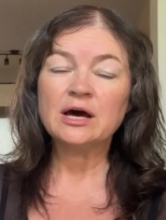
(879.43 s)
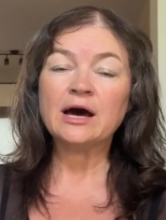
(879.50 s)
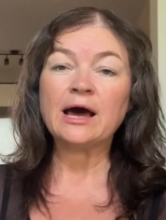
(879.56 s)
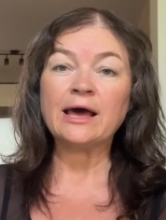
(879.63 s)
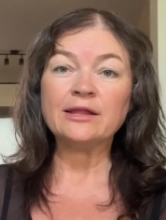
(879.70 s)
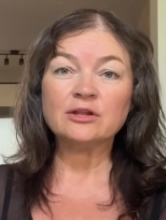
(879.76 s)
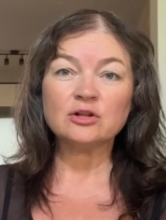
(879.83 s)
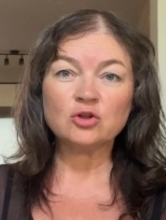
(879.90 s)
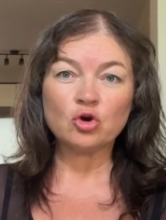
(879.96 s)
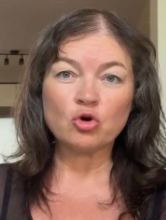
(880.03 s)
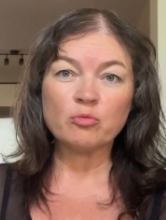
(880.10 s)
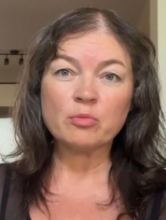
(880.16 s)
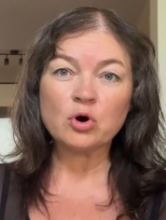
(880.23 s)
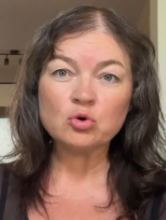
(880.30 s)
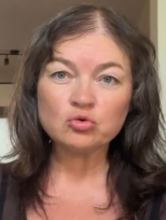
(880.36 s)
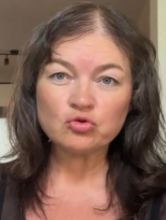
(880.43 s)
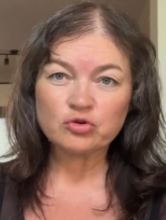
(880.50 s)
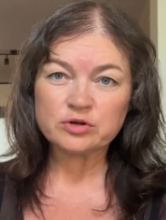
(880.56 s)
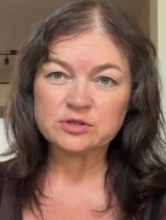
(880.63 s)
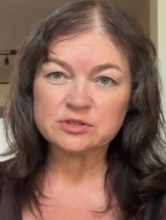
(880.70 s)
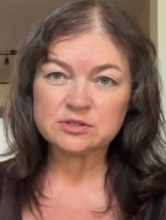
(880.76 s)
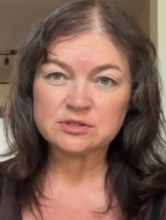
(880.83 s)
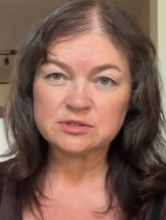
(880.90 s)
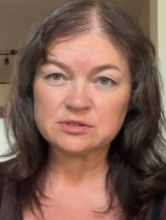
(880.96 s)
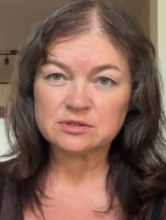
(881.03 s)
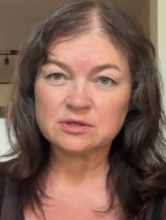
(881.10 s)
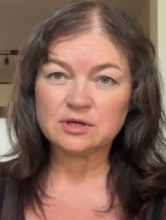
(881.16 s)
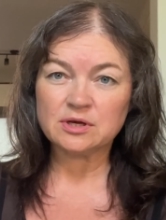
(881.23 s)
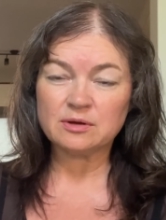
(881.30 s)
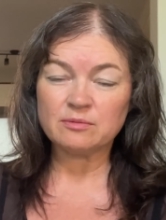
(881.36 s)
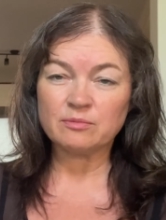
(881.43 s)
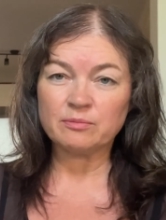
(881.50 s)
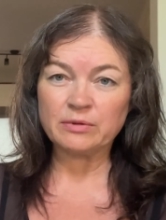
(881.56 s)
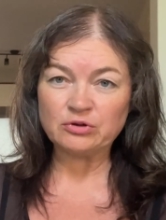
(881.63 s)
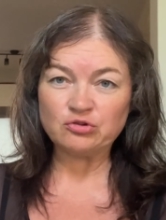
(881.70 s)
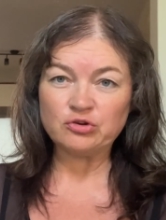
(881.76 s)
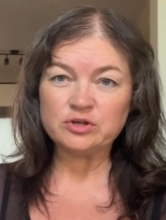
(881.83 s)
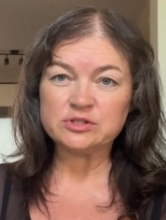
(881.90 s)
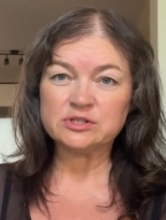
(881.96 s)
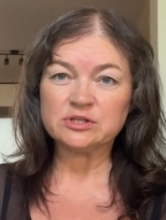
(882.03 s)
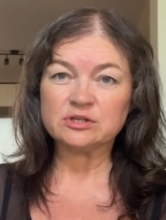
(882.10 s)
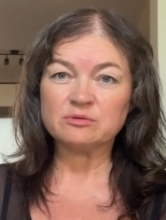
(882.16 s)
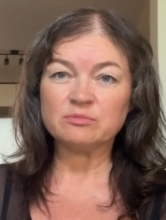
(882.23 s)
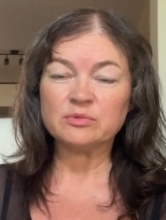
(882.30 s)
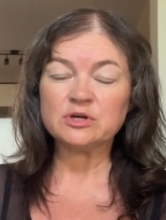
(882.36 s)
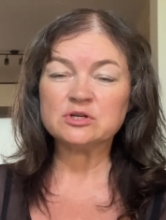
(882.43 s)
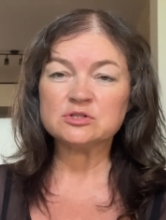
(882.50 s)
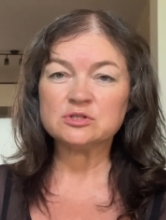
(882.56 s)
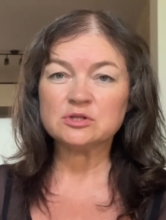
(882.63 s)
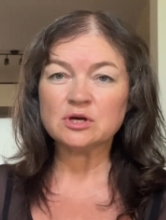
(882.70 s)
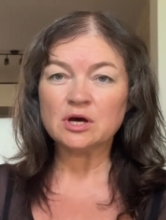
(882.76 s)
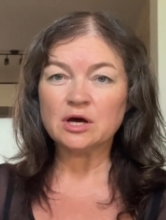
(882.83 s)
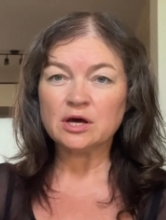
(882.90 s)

handle your emotions much easier, because